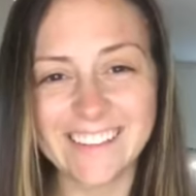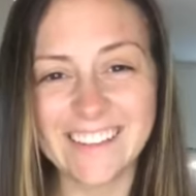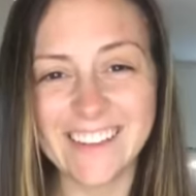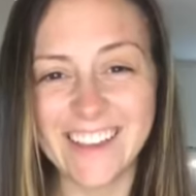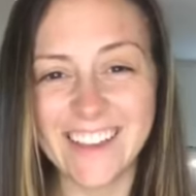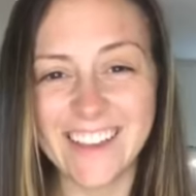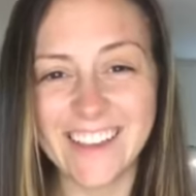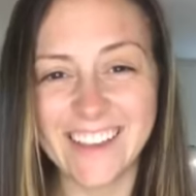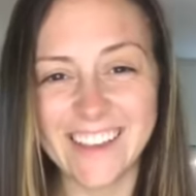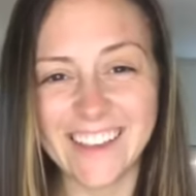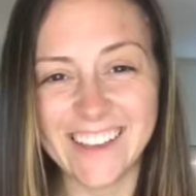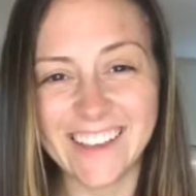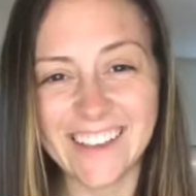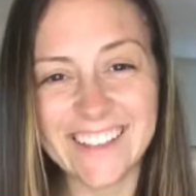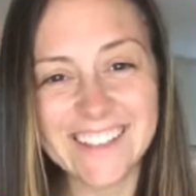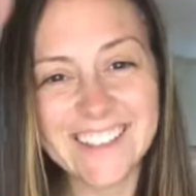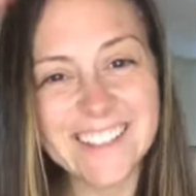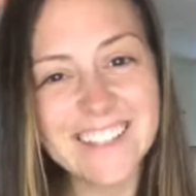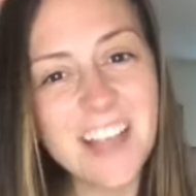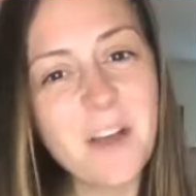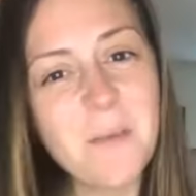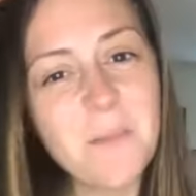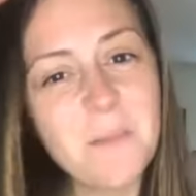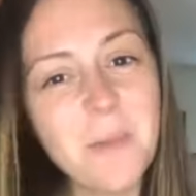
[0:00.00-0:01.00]
Hey guys,
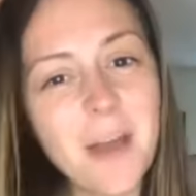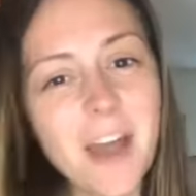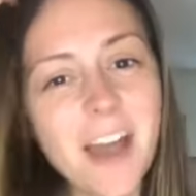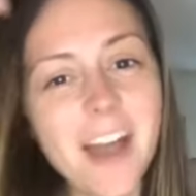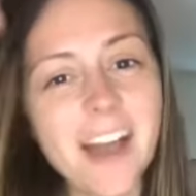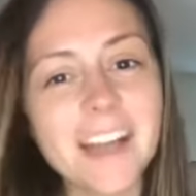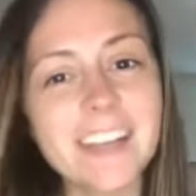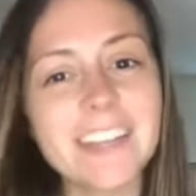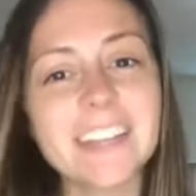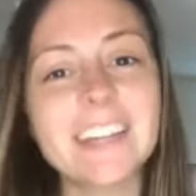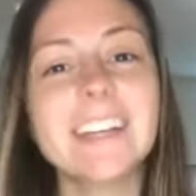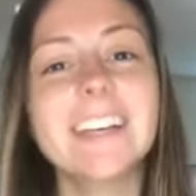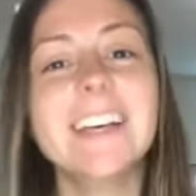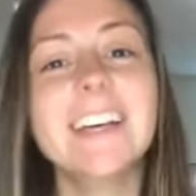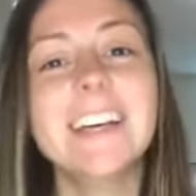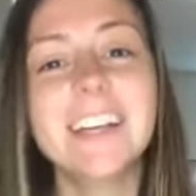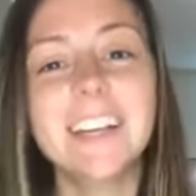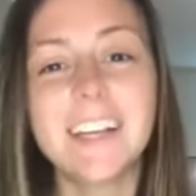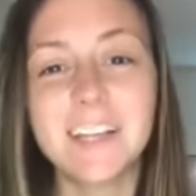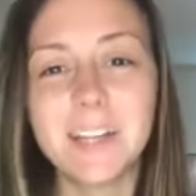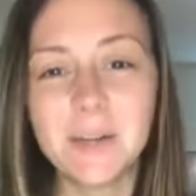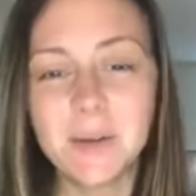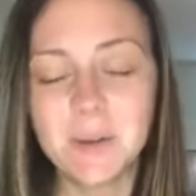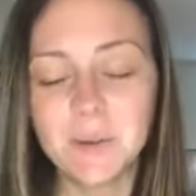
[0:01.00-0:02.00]
I'm back.
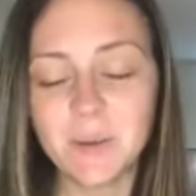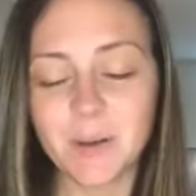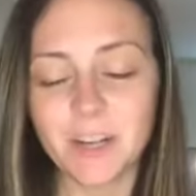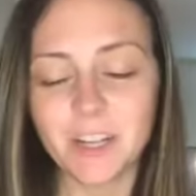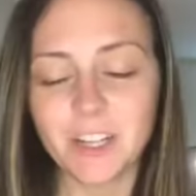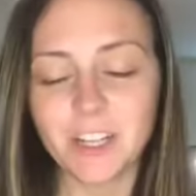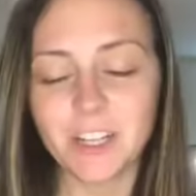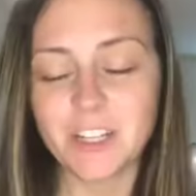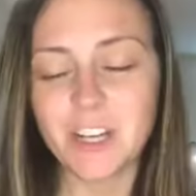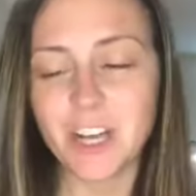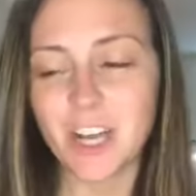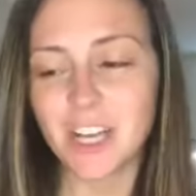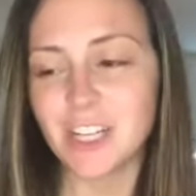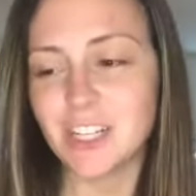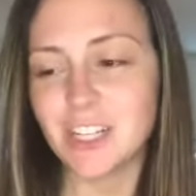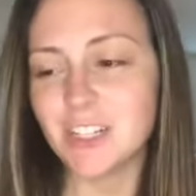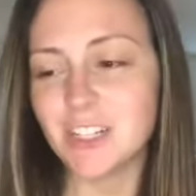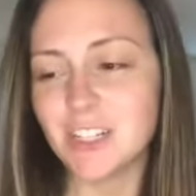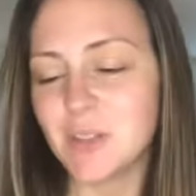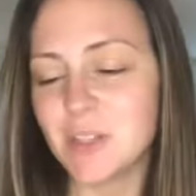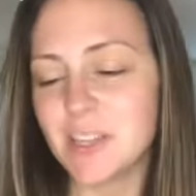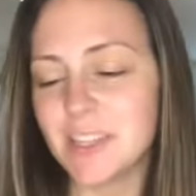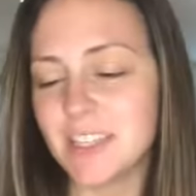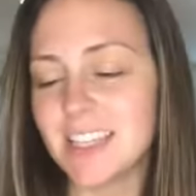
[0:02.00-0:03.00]
We're going to try to
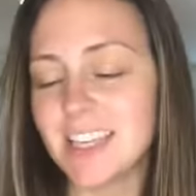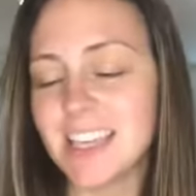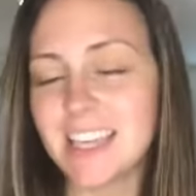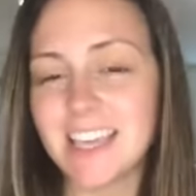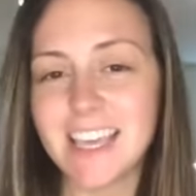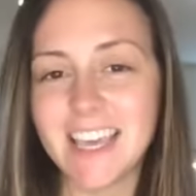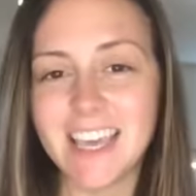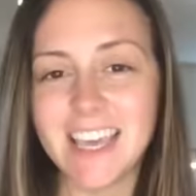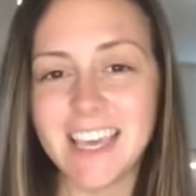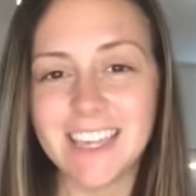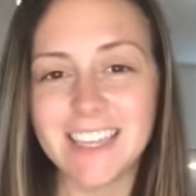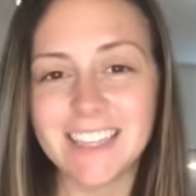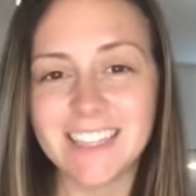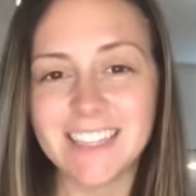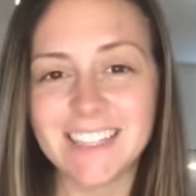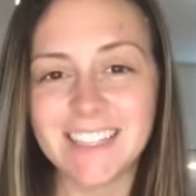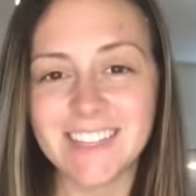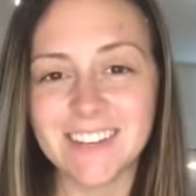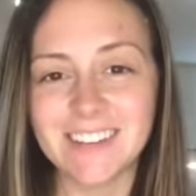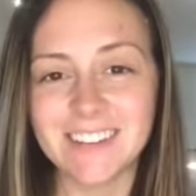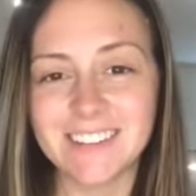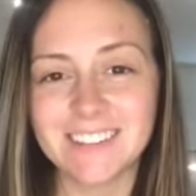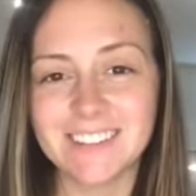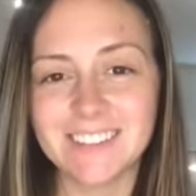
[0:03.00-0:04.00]
do this again.
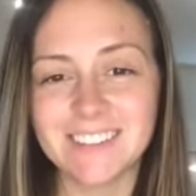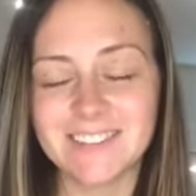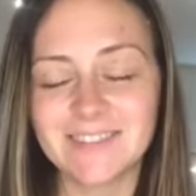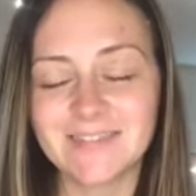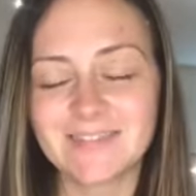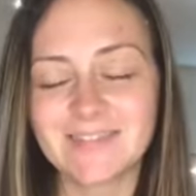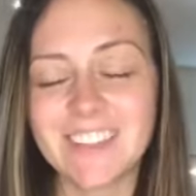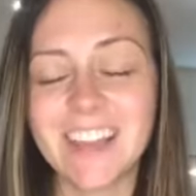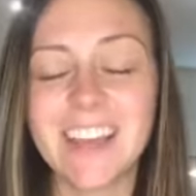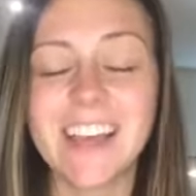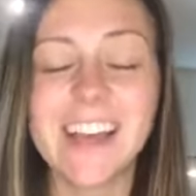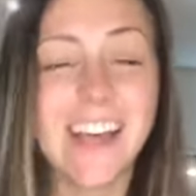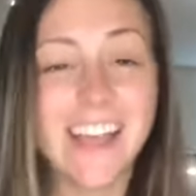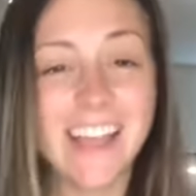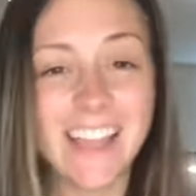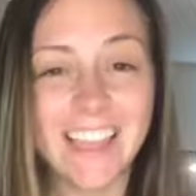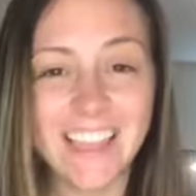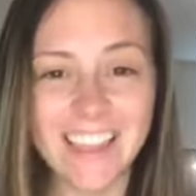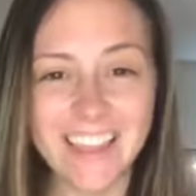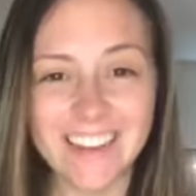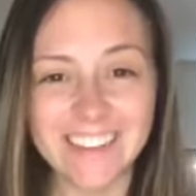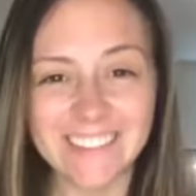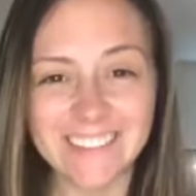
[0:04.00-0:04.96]
So, hello.